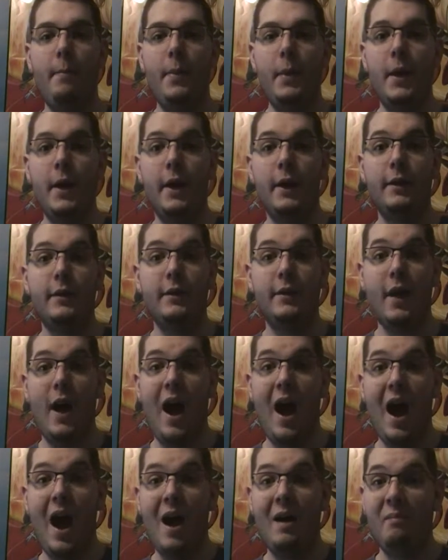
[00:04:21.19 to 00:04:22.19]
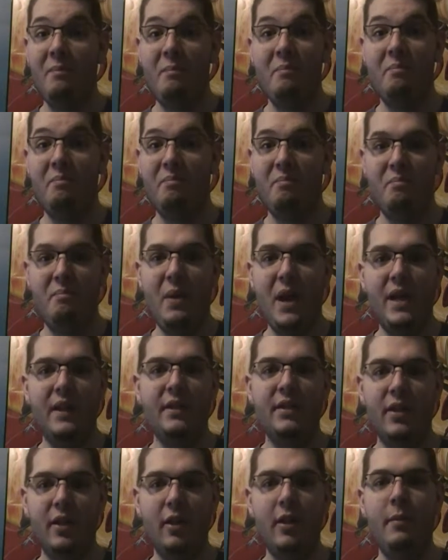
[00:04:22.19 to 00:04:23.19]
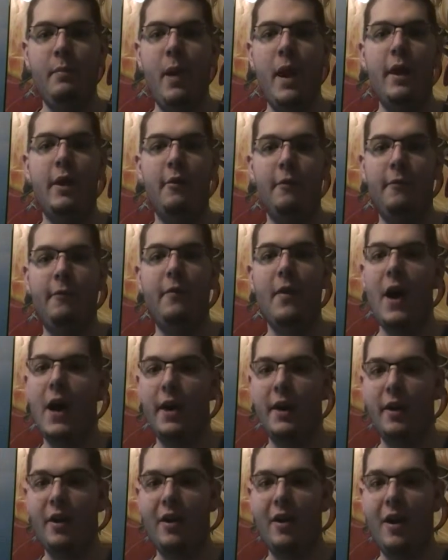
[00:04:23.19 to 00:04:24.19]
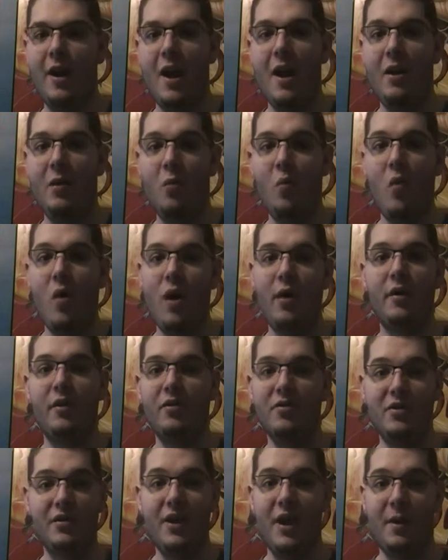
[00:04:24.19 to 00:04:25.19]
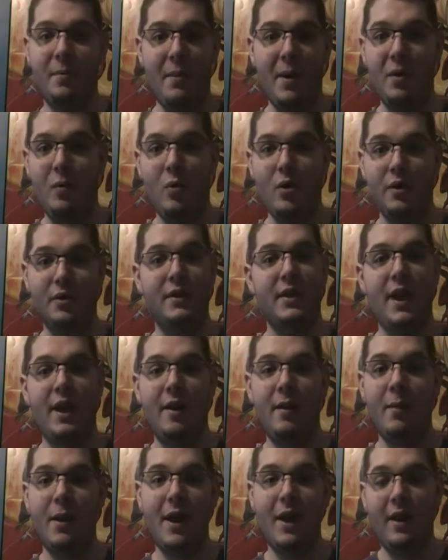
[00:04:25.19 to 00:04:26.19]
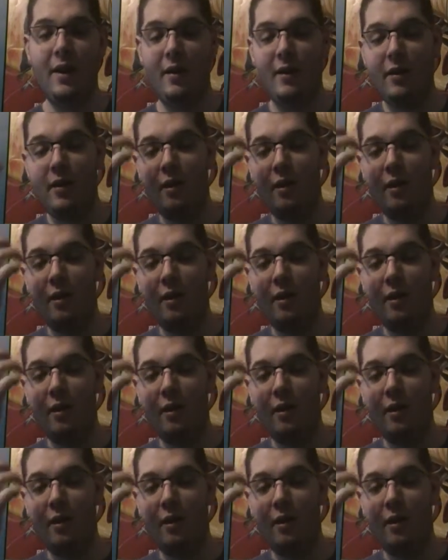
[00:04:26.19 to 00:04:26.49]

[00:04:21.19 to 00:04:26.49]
because I'm basically made of fire, and water's my worst enemy.